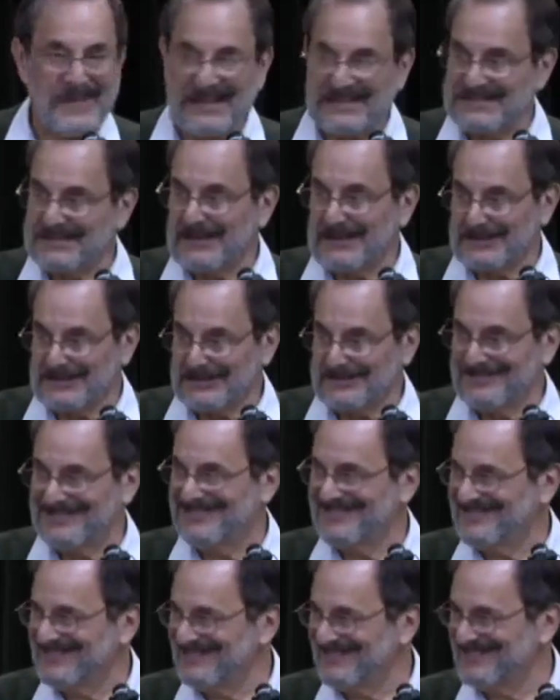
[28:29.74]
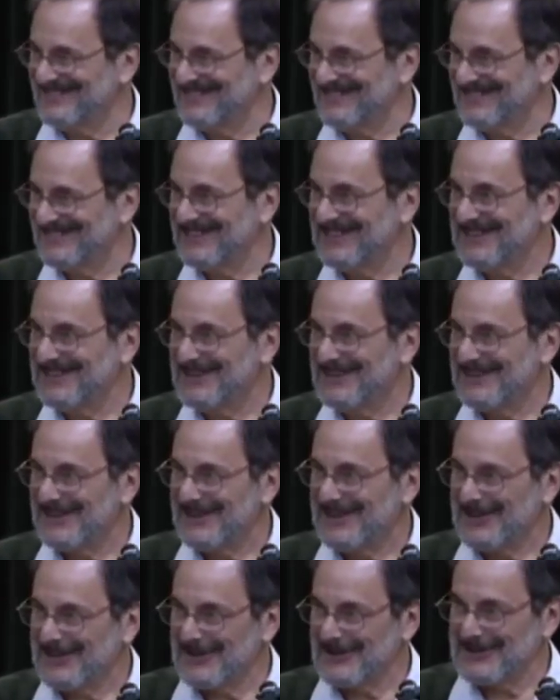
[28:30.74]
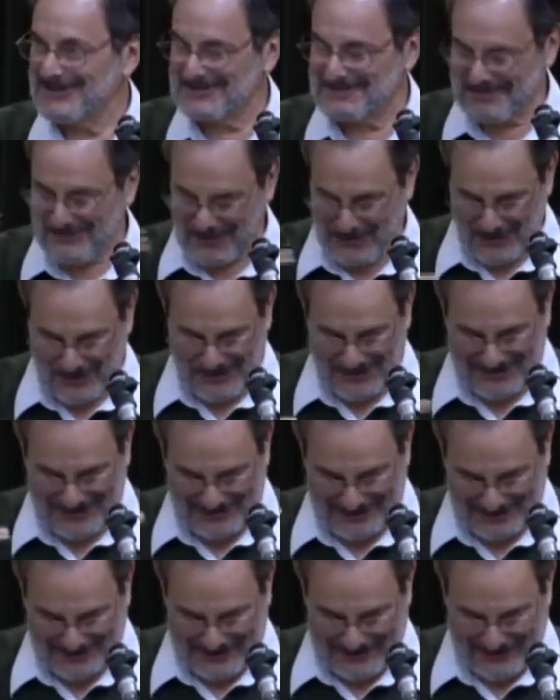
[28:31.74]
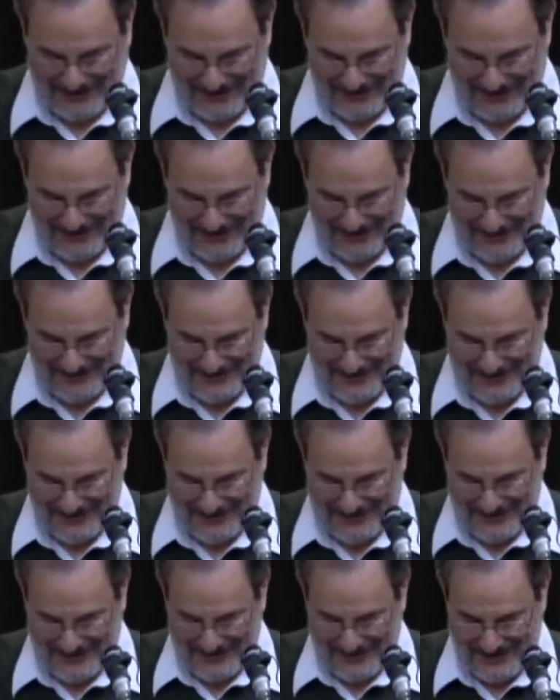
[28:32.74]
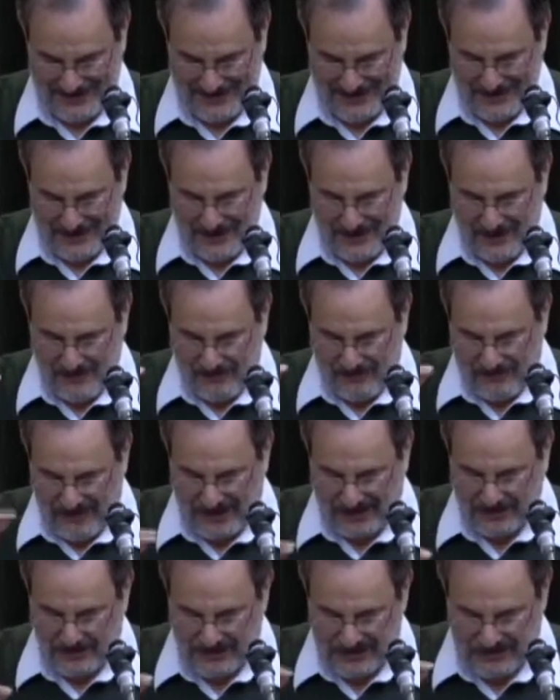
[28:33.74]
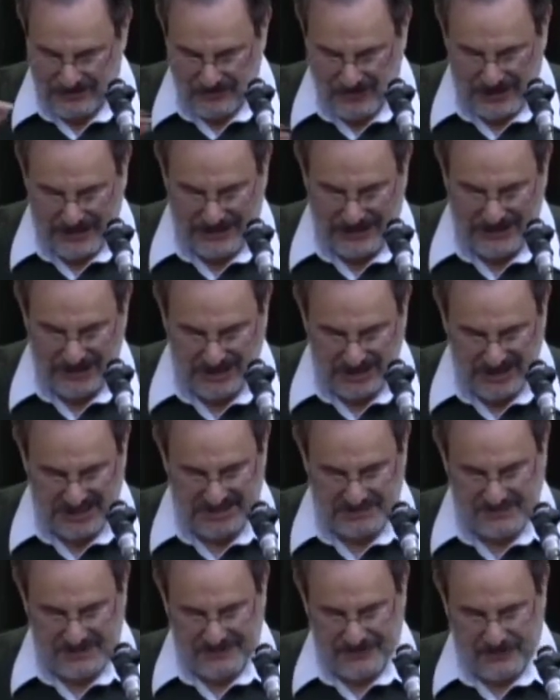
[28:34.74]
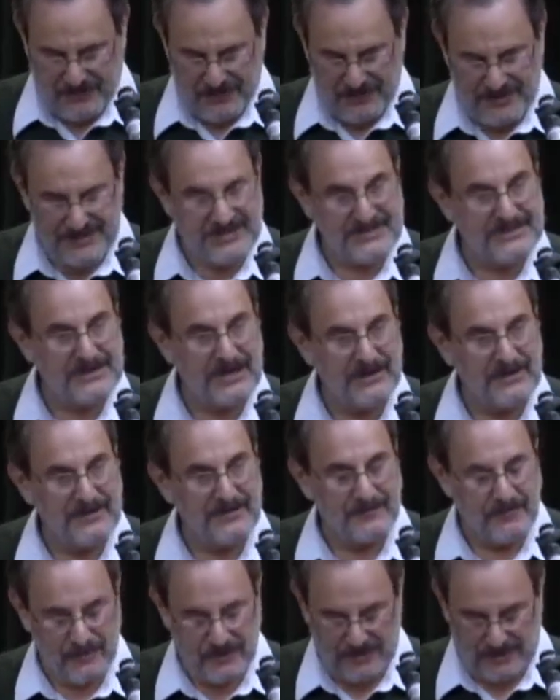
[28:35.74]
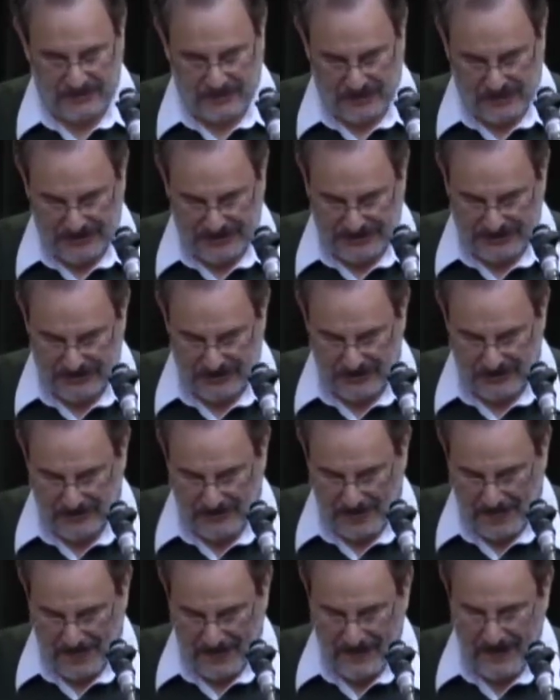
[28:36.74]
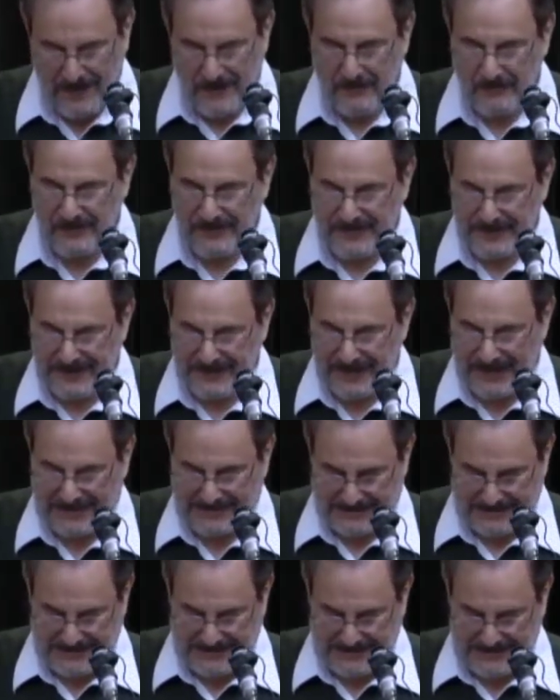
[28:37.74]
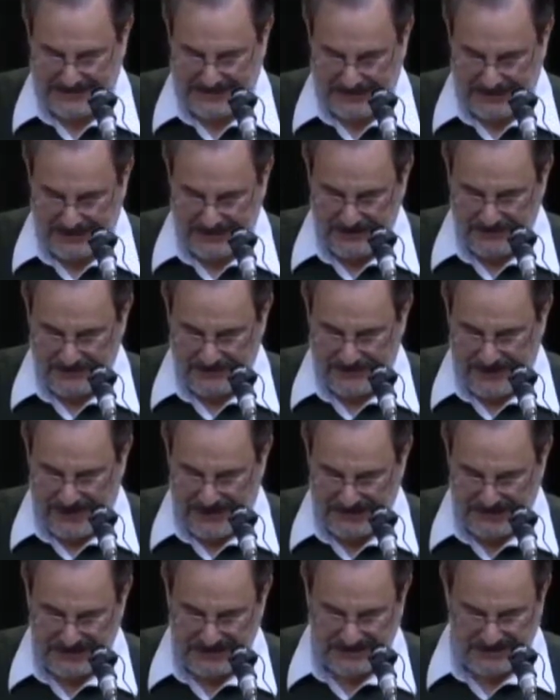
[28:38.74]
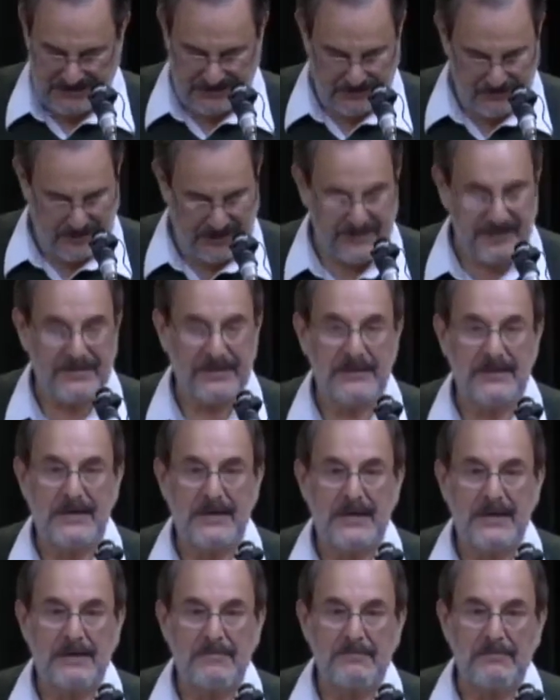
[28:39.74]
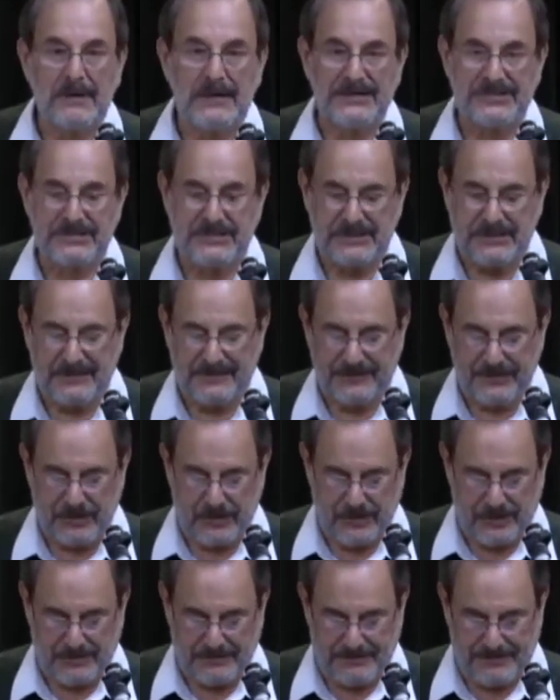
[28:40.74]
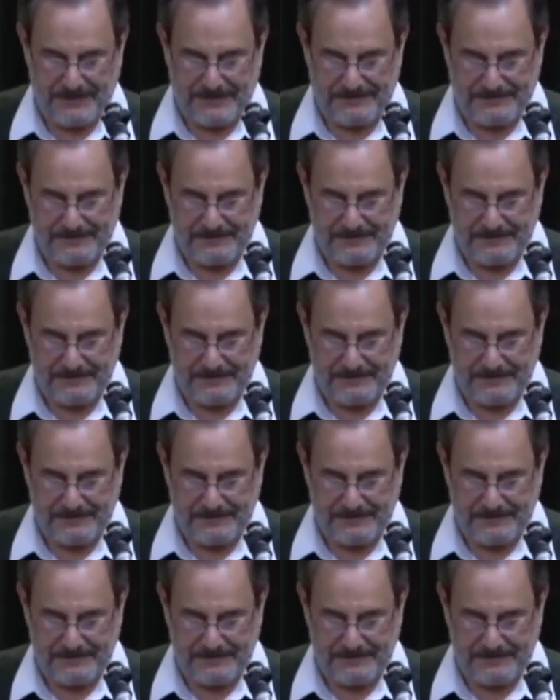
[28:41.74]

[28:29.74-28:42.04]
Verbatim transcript: That's us, those born later. Brecht was writing just before the start of World War II when the Nazis and other fascists threatened much of Europe.